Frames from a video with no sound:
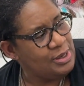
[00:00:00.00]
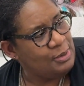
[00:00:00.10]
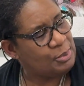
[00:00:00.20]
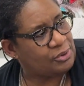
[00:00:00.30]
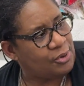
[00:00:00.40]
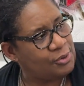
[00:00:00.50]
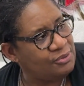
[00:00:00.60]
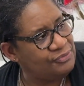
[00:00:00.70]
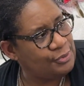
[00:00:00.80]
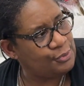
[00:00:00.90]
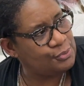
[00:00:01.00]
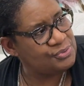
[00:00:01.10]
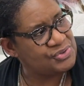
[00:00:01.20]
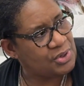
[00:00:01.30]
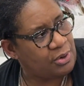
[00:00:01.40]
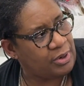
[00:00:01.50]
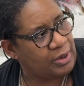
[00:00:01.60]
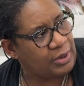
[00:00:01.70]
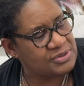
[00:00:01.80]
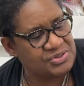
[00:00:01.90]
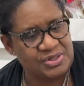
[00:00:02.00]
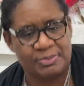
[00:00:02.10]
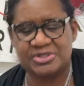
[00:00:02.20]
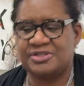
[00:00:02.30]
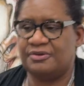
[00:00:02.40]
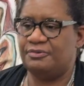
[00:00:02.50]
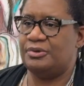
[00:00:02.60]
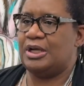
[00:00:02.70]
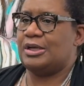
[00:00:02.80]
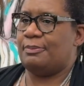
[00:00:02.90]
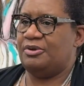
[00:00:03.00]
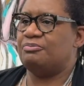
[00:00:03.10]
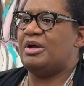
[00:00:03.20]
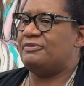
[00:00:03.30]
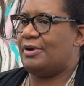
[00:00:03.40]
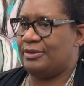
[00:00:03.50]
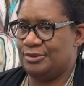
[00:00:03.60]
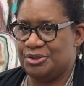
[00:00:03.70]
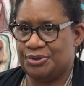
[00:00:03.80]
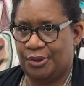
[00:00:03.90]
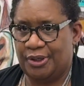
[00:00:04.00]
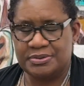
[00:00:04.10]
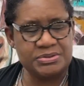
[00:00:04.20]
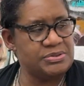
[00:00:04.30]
but all of those are snippets of a couple of my father's shirts.